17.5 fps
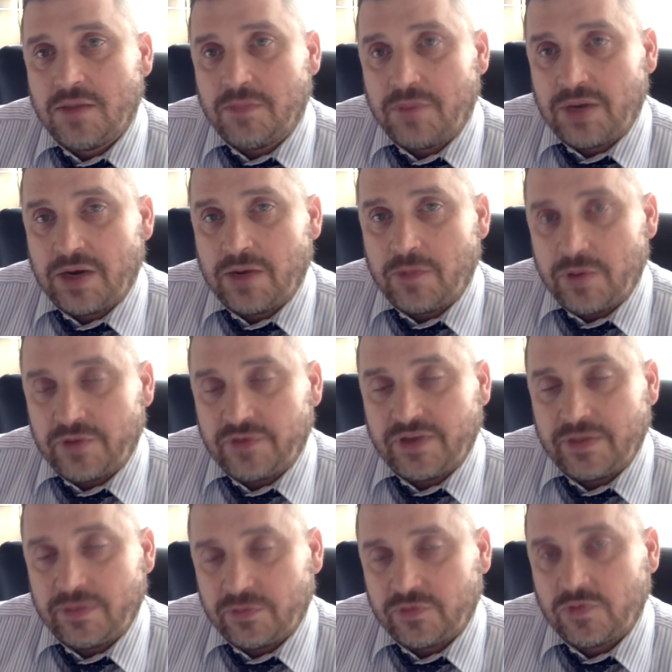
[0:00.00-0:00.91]
but I
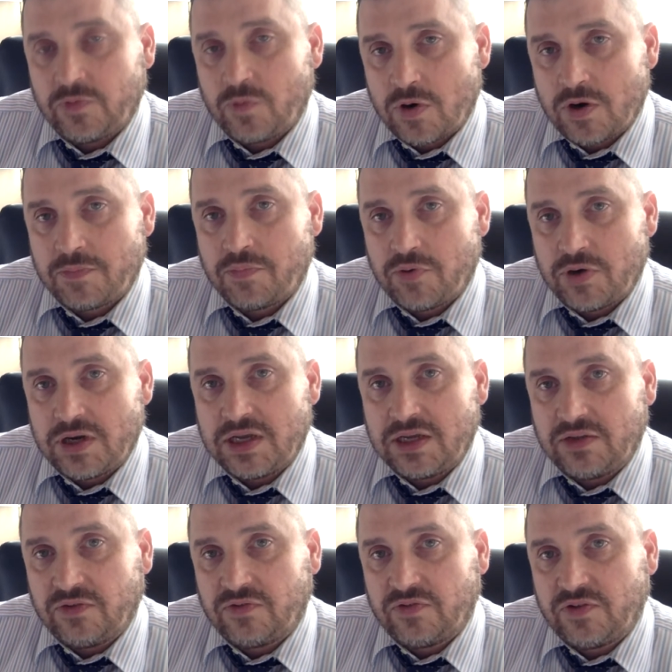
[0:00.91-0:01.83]
was able to work pretty
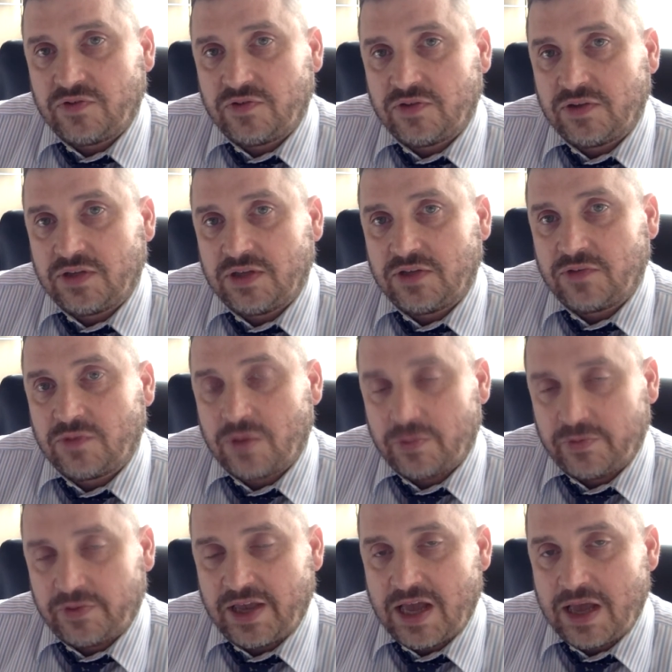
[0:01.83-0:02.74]
consistently, so I
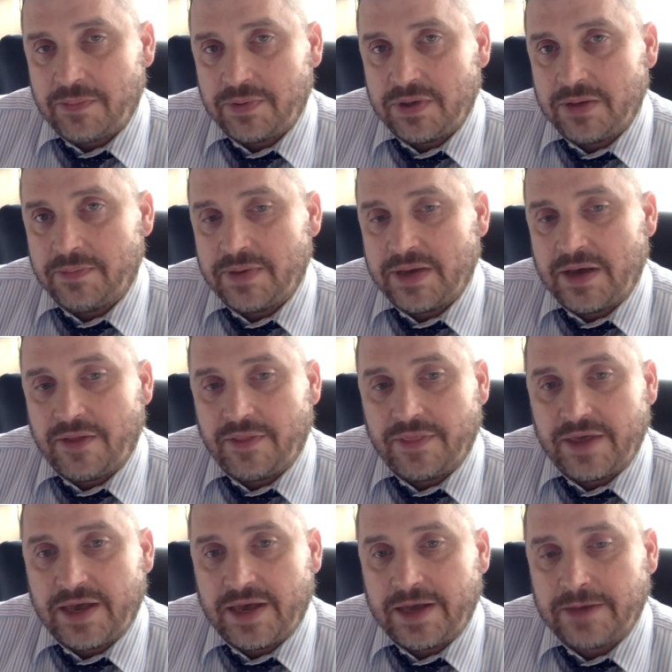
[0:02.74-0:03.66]
was happy
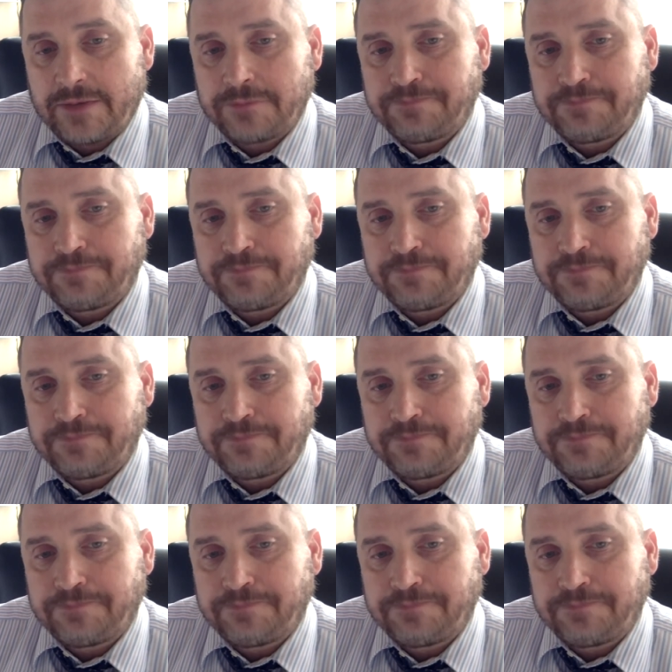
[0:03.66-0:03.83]
about that.